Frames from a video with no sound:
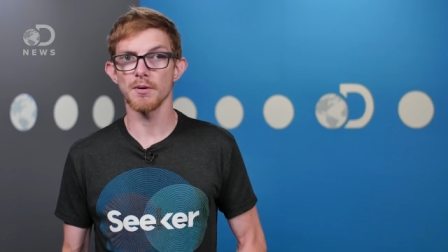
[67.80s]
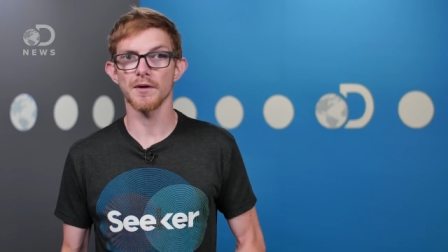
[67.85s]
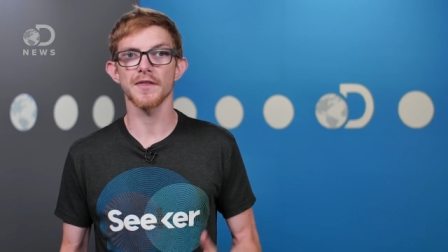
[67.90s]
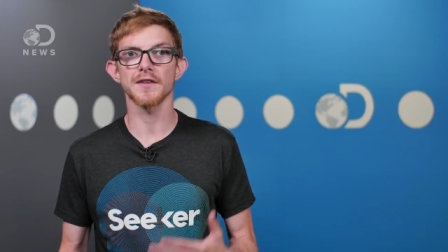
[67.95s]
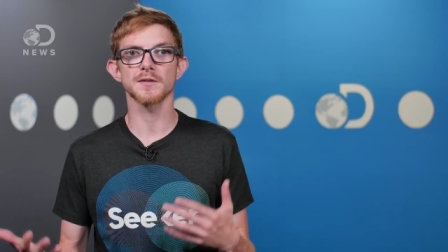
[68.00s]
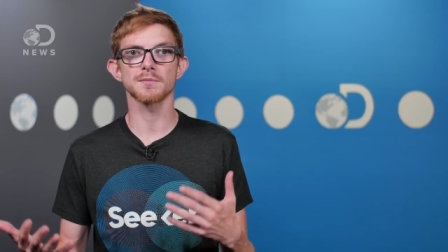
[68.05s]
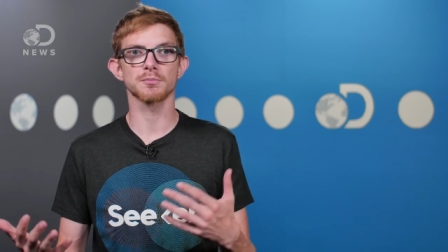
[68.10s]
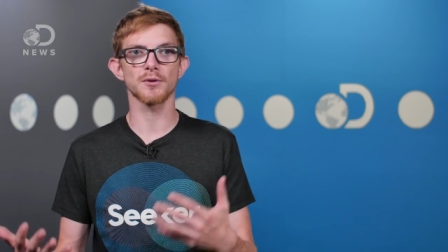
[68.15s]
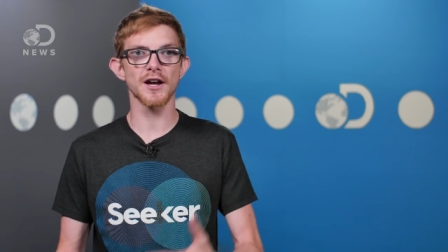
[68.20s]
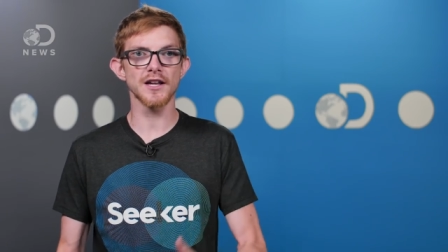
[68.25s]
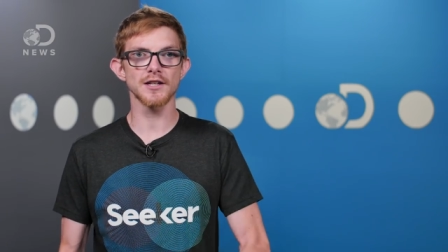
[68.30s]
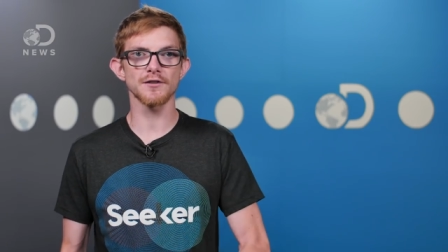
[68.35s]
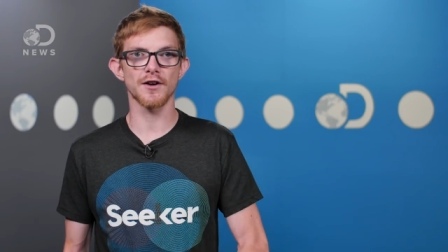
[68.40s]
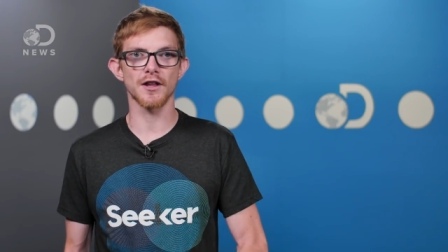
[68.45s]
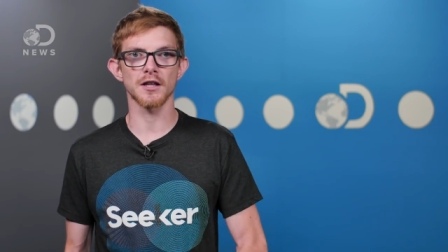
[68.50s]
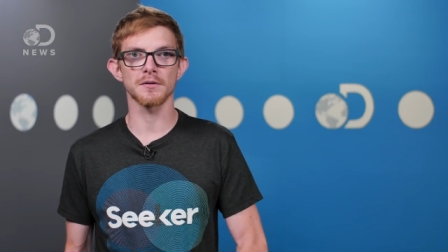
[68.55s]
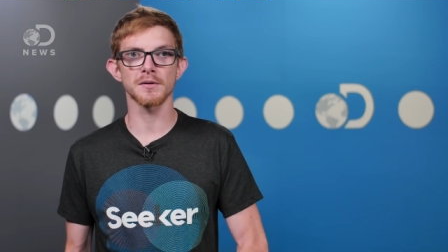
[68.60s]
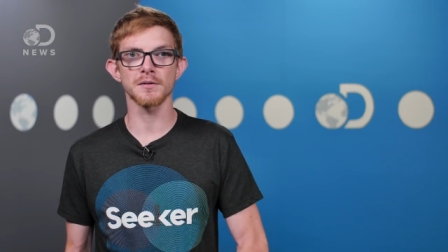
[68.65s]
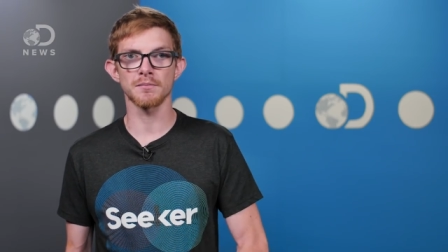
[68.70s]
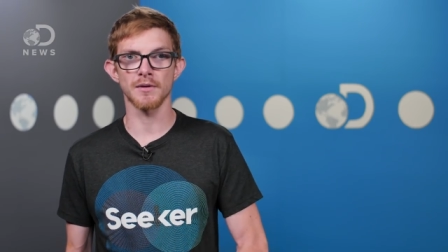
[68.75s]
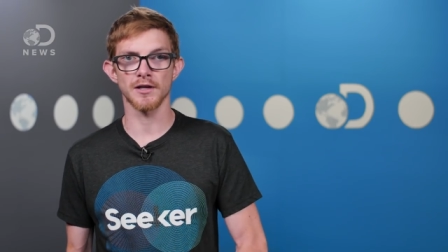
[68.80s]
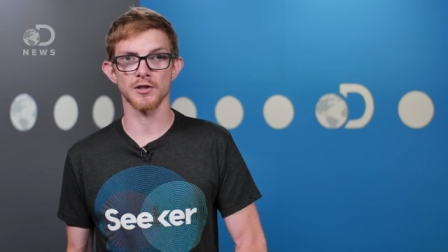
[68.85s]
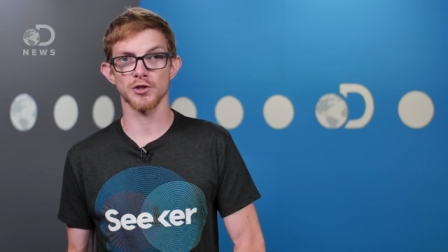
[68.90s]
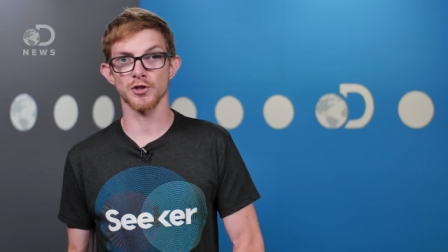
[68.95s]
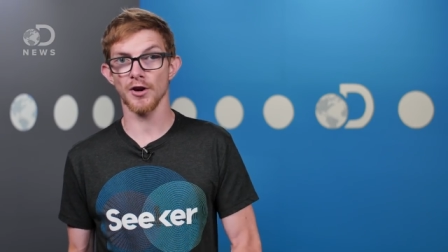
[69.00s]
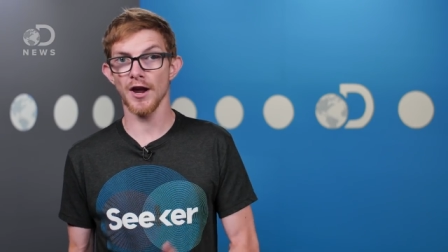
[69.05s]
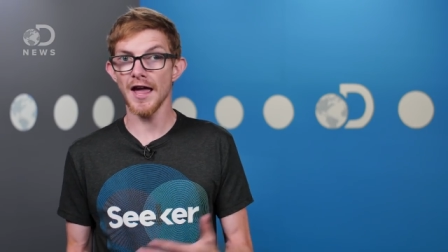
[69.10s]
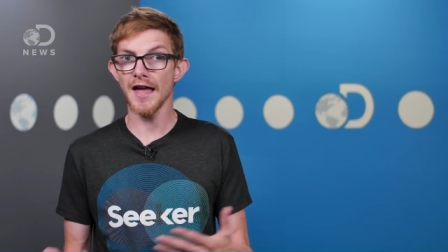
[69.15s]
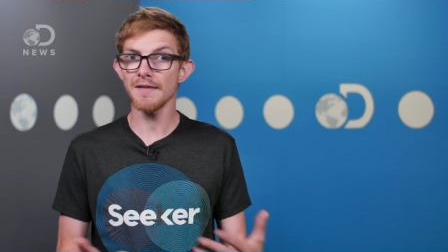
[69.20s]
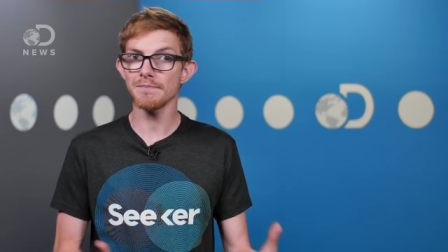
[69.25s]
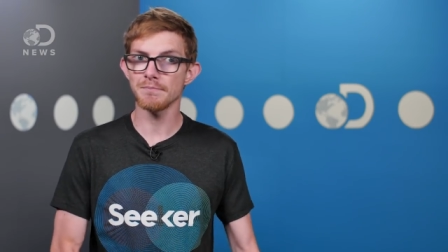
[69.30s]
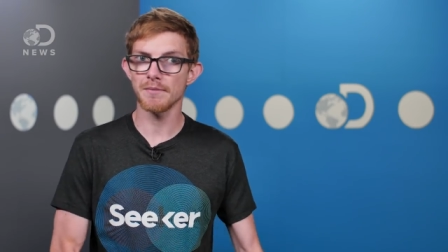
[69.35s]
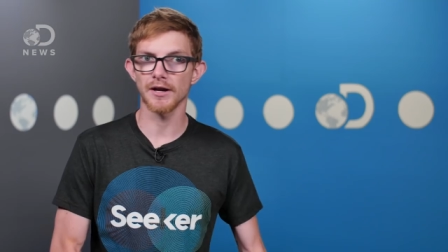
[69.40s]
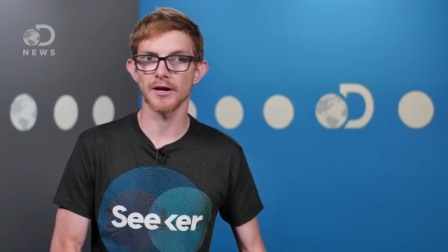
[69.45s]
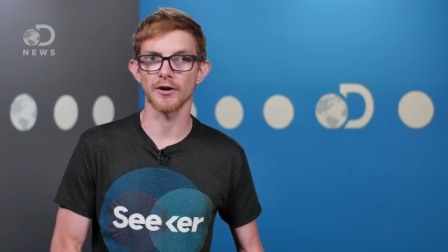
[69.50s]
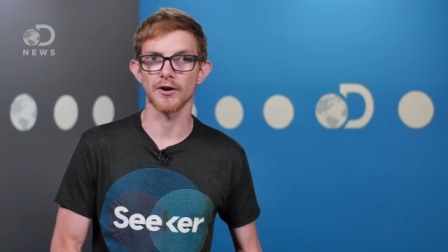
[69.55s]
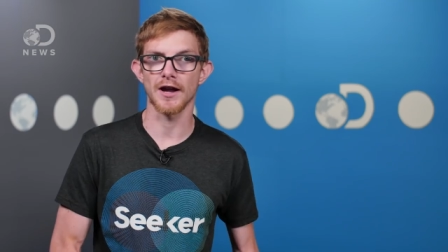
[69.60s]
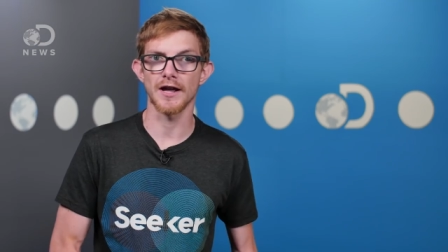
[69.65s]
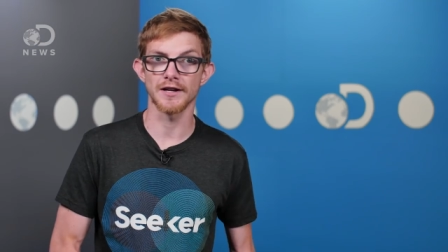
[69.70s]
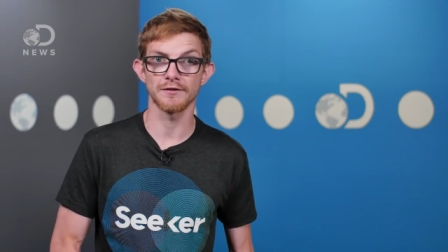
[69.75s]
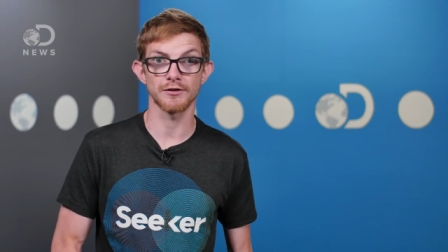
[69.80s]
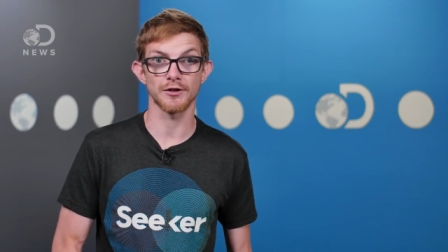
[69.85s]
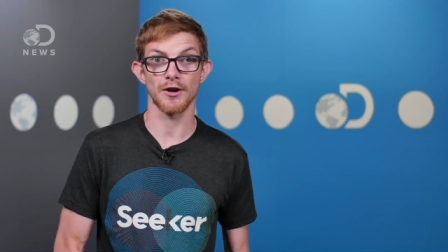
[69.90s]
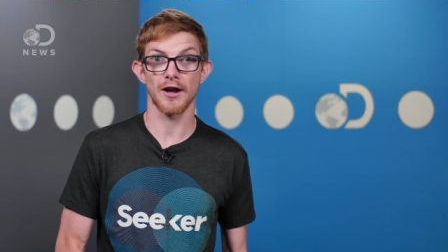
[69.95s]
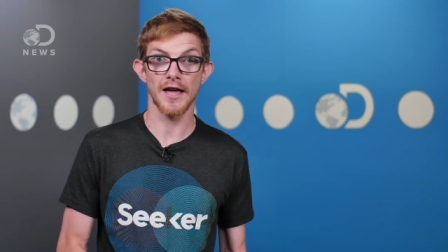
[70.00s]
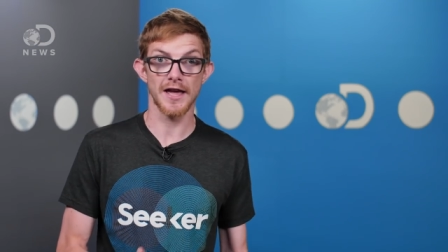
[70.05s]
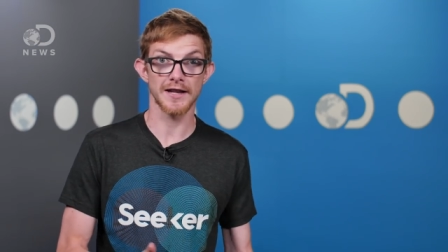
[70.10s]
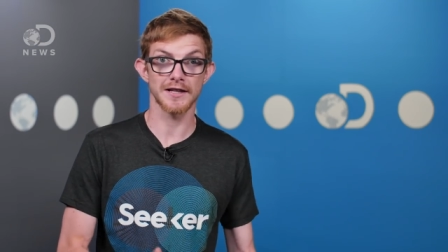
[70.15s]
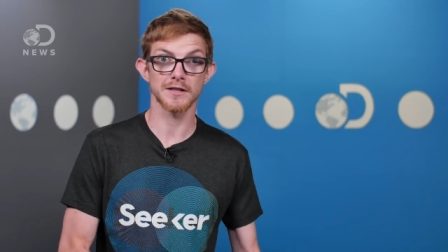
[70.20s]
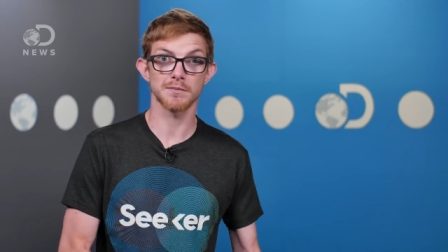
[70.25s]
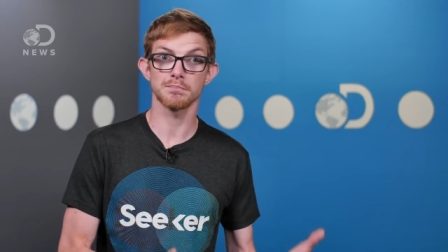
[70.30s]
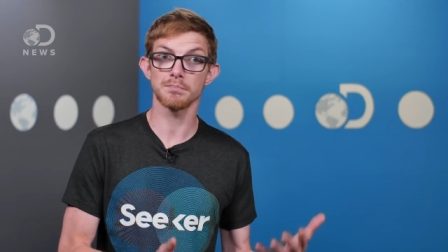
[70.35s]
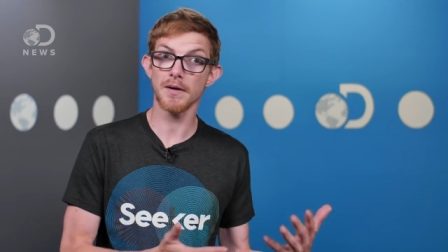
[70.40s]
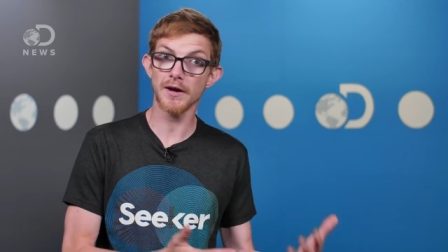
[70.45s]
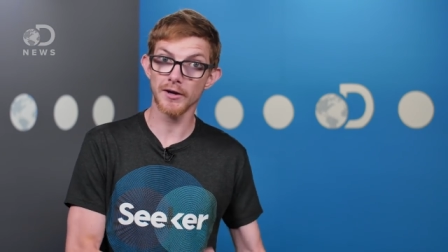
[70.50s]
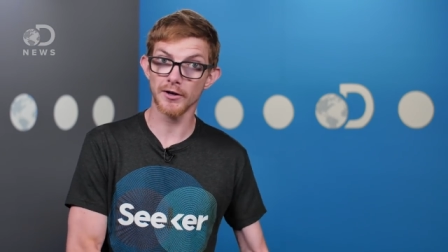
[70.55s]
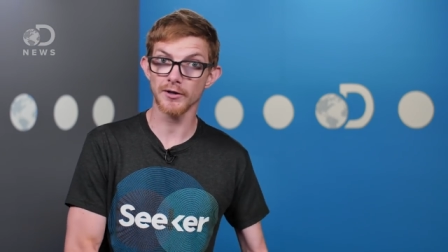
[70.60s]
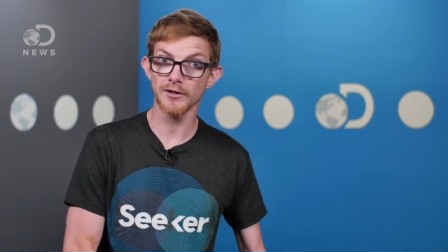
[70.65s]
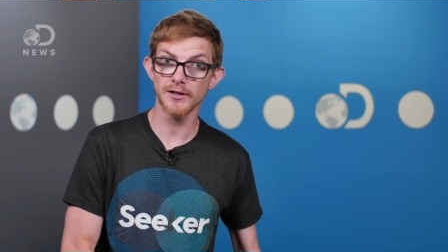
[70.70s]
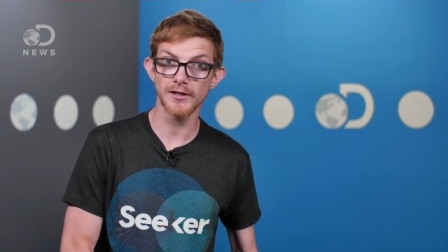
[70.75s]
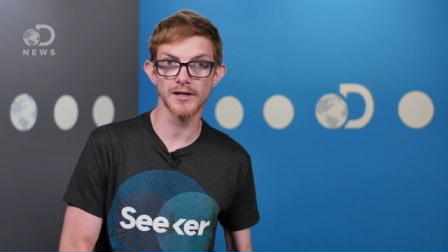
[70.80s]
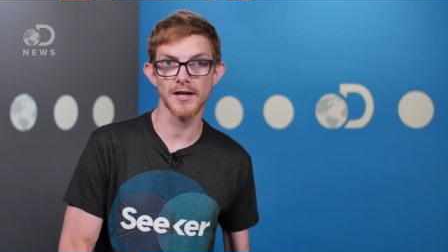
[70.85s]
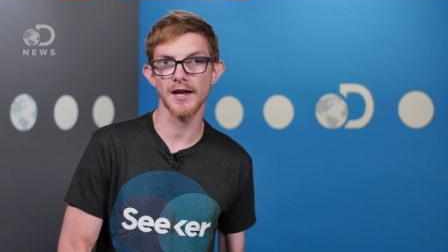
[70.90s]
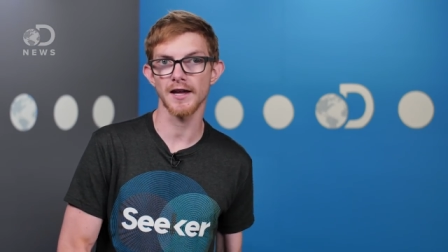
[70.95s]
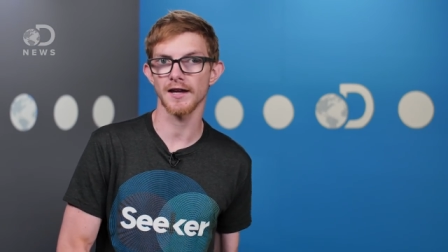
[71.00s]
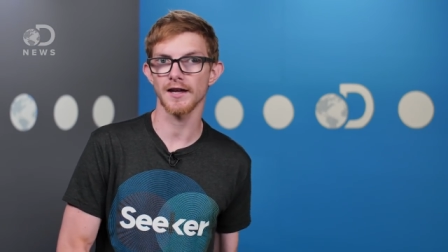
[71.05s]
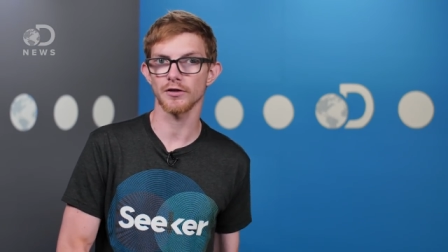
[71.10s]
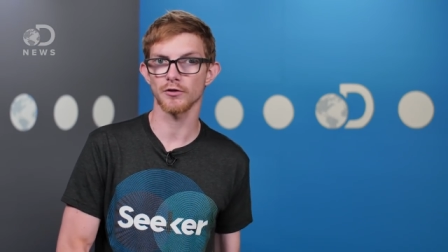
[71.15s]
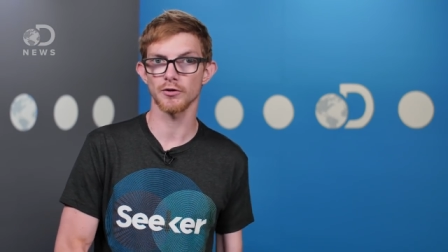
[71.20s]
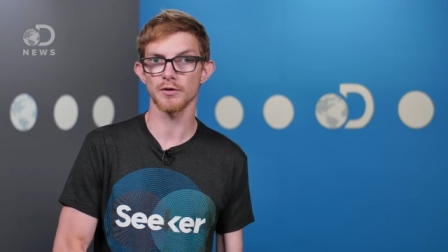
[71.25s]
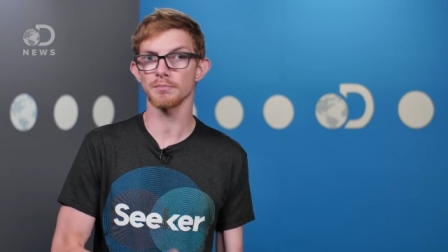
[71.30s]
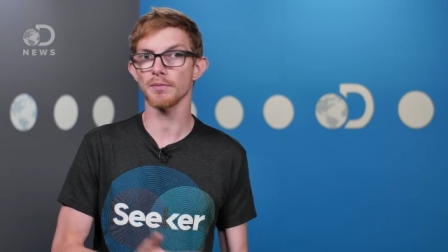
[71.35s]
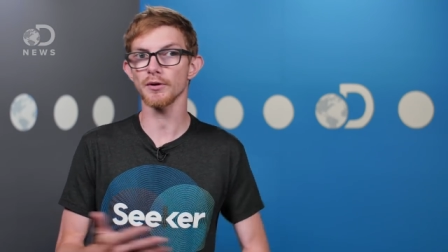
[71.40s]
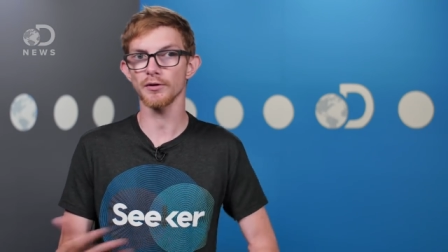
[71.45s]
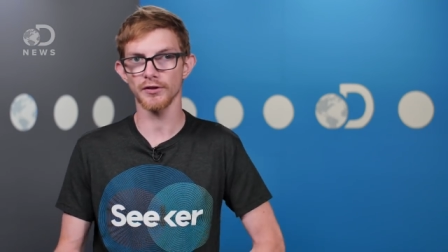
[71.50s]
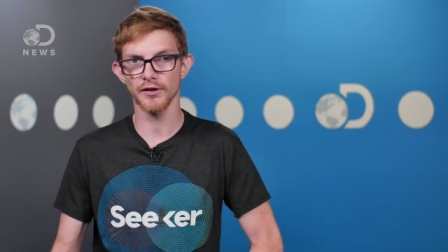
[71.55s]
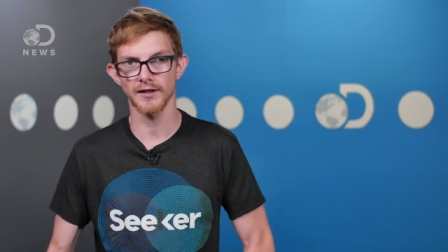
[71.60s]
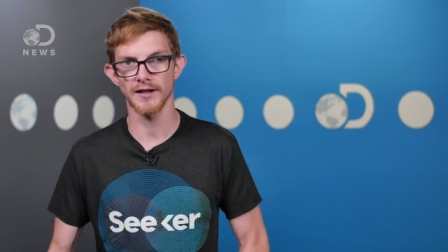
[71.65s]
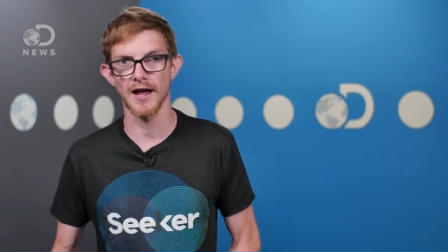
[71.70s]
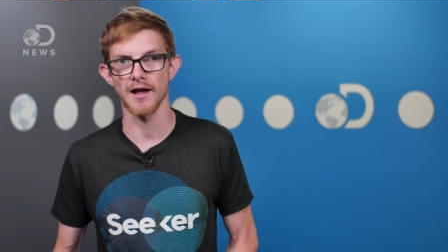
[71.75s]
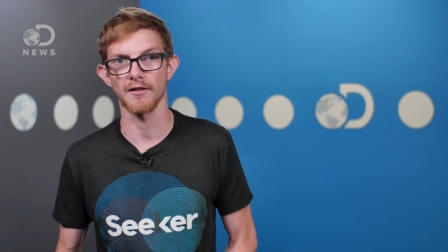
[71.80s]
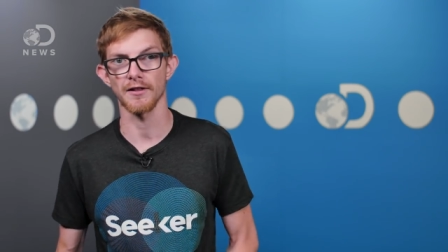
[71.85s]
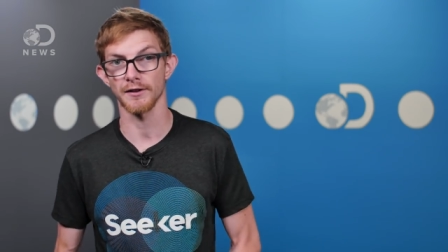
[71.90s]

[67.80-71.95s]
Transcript: But this brain development makes your head bigger, and if your head is bigger, you can't get through the birth canal,